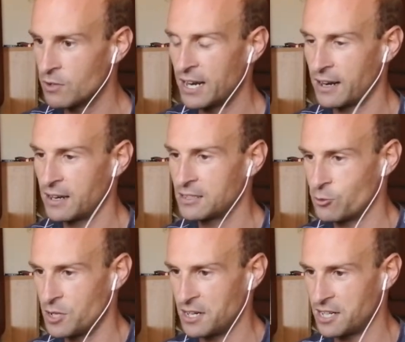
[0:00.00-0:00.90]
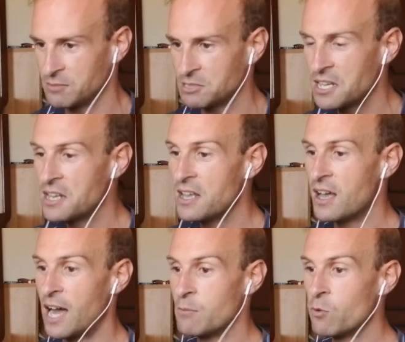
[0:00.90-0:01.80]
When a train comes,
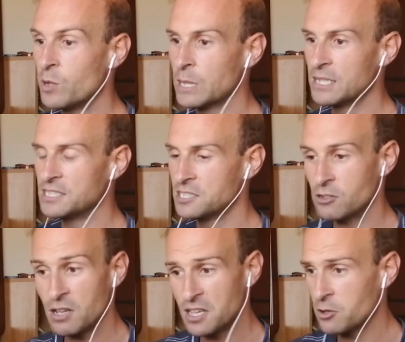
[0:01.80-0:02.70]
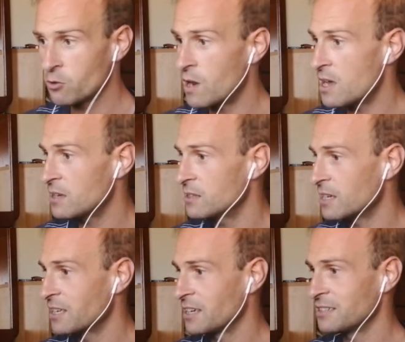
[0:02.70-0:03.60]
I'm releasing, so I can cry,
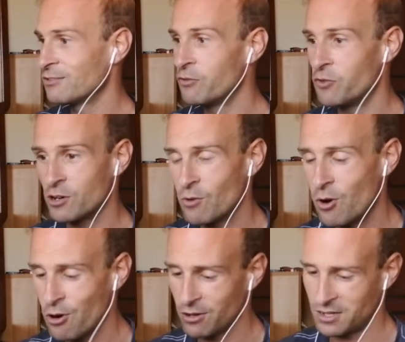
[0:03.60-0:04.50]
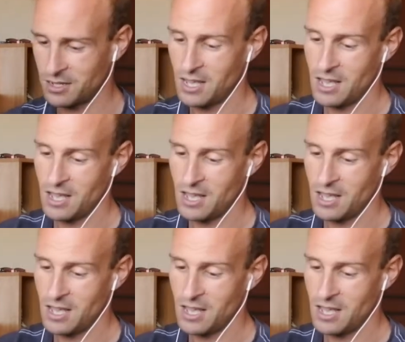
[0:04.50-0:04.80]
I can go for a walk,